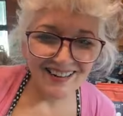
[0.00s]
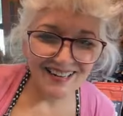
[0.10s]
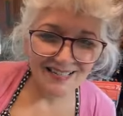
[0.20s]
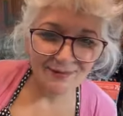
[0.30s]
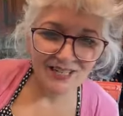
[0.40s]

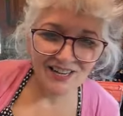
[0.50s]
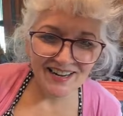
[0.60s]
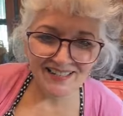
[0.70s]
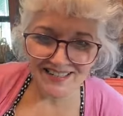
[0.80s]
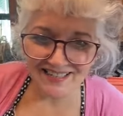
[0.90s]
nice to meet you,
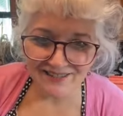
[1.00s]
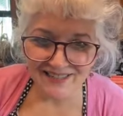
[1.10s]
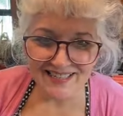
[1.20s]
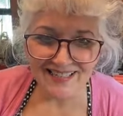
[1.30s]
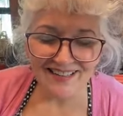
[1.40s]
Anne, says
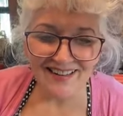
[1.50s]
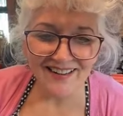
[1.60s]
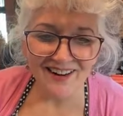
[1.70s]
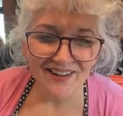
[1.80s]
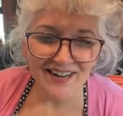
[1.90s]
Louise. There
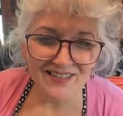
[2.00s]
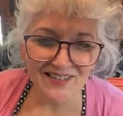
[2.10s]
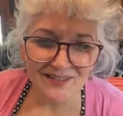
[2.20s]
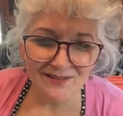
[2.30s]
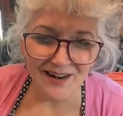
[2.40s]
you go. Hey,
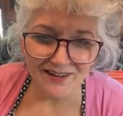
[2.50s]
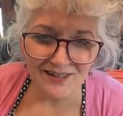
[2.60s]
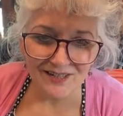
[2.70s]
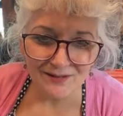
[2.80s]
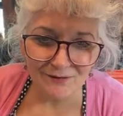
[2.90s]
Sue, how are you
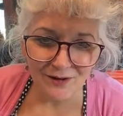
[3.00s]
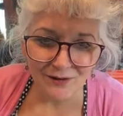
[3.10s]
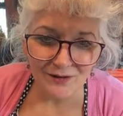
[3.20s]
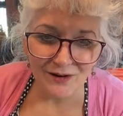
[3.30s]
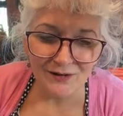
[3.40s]
doing?
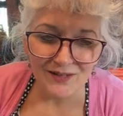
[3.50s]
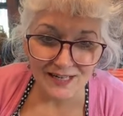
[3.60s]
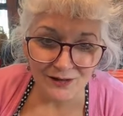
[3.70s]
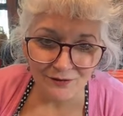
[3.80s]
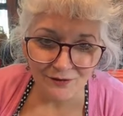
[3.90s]
Follow the host.
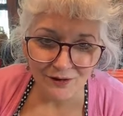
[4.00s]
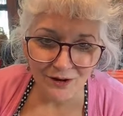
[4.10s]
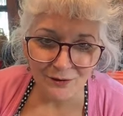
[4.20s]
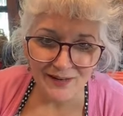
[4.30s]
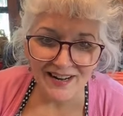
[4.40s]
Thank you for
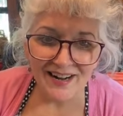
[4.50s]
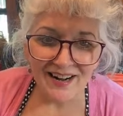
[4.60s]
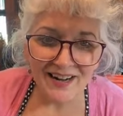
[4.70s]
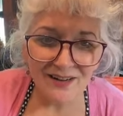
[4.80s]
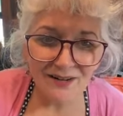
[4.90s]
following.
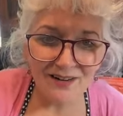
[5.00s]
Hello,